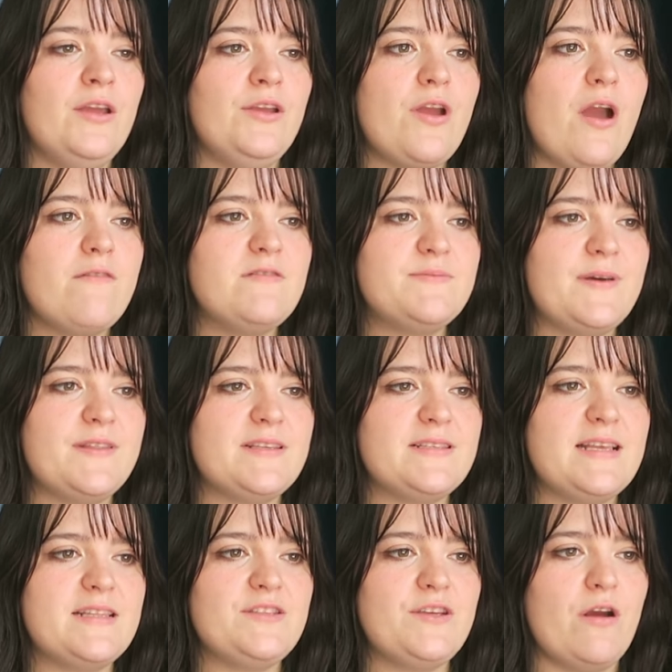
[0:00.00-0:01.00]
Yara's mother
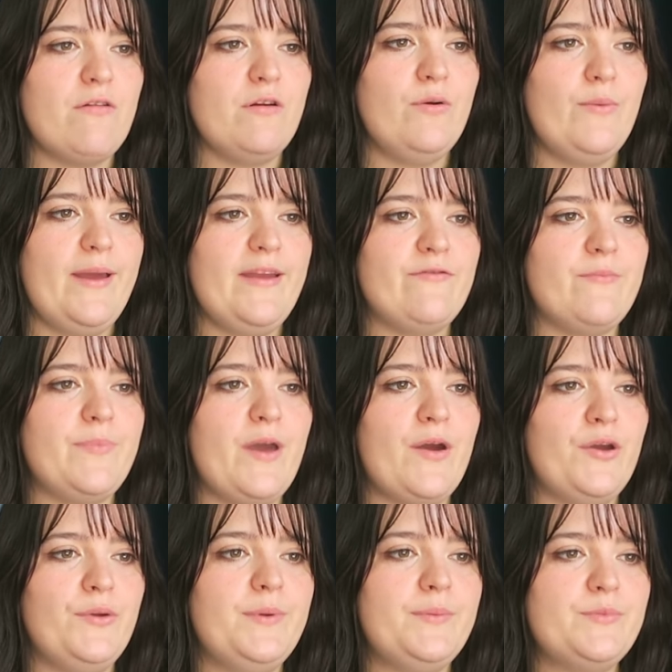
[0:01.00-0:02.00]
sends Yara away from their
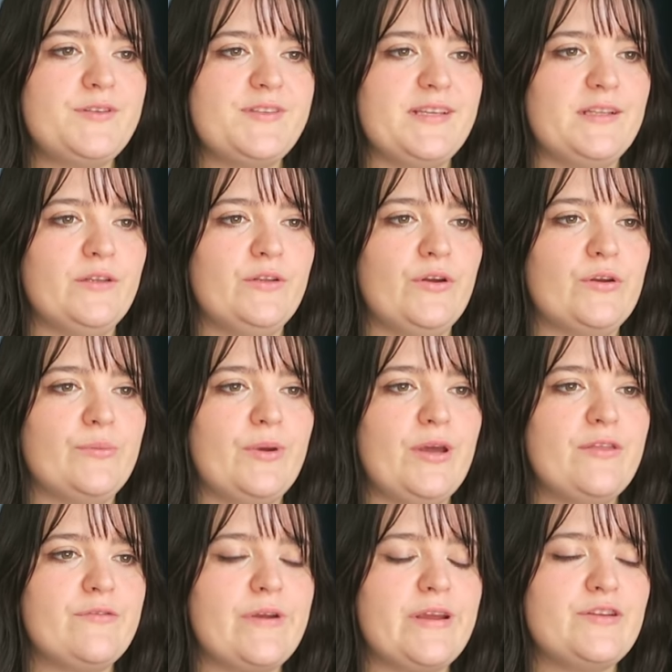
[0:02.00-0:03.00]
home in Brazil on a
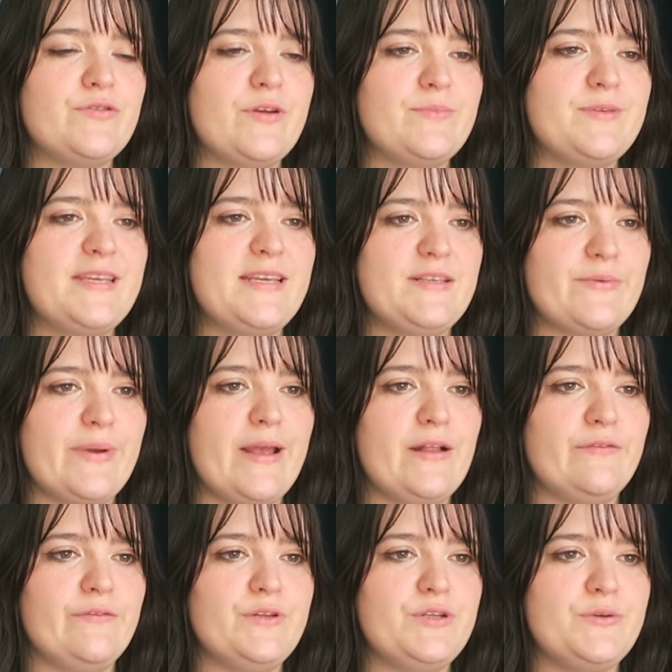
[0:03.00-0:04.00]
birthright trip to
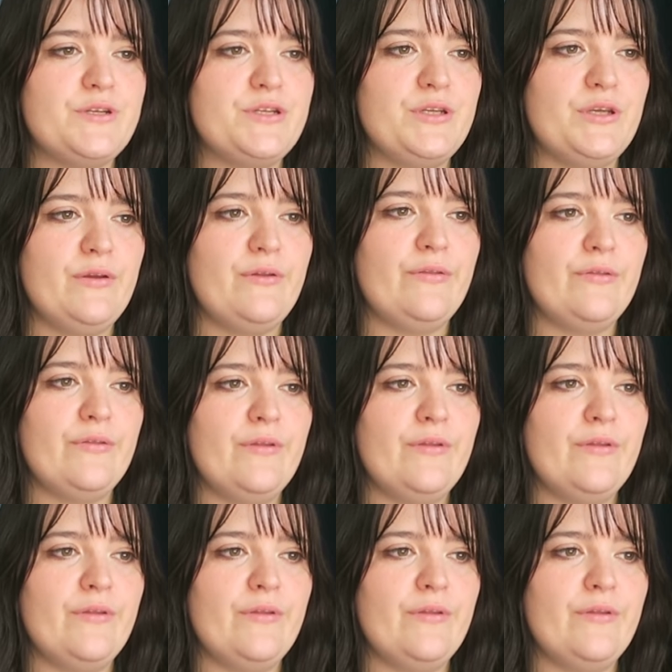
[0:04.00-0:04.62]
Israel for Jewish youth.